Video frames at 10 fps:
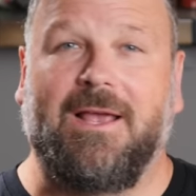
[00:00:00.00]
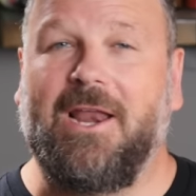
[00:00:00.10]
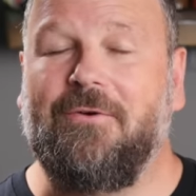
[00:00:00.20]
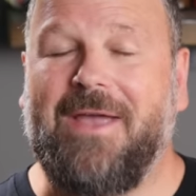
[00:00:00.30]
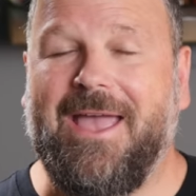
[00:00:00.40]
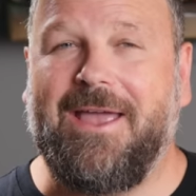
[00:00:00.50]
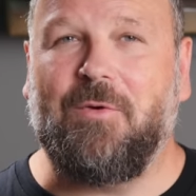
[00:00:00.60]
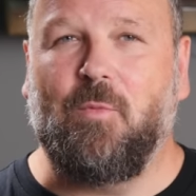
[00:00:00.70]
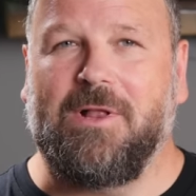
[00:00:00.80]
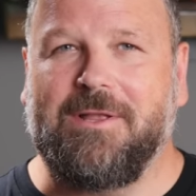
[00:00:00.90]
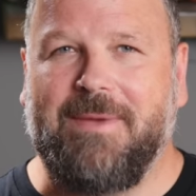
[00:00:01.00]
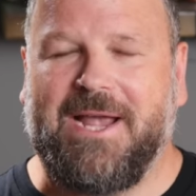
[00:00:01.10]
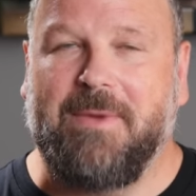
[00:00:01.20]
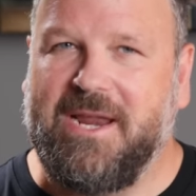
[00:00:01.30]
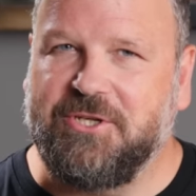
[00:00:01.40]
Hello and welcome
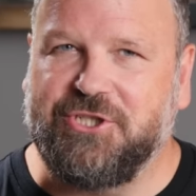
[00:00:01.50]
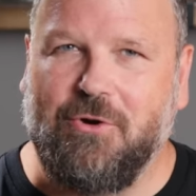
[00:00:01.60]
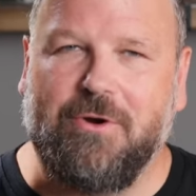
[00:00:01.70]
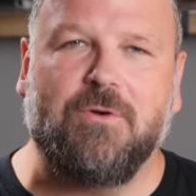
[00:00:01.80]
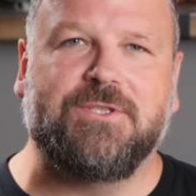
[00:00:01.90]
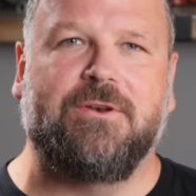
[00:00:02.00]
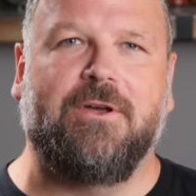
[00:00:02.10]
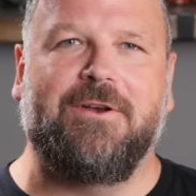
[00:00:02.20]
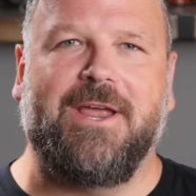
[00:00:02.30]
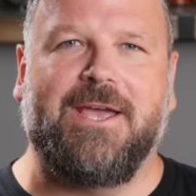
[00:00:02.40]
back. My name is Sean, also known